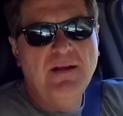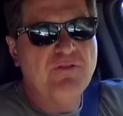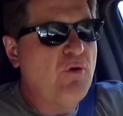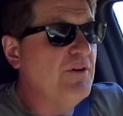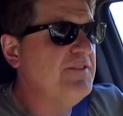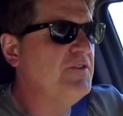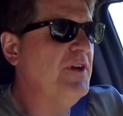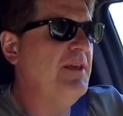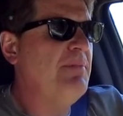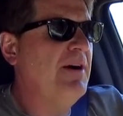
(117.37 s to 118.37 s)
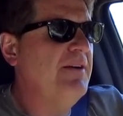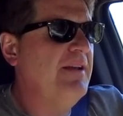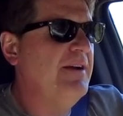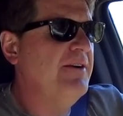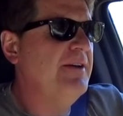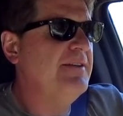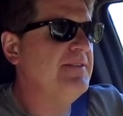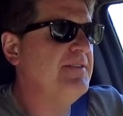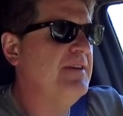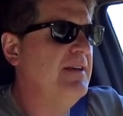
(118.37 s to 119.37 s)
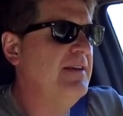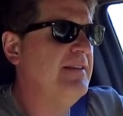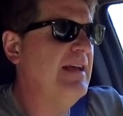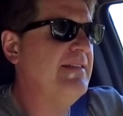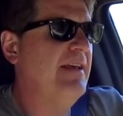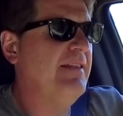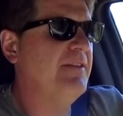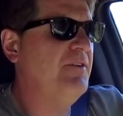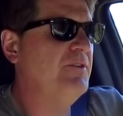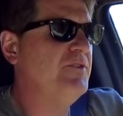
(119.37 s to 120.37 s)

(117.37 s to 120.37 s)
Of course, the tricky part here is not to hit the 2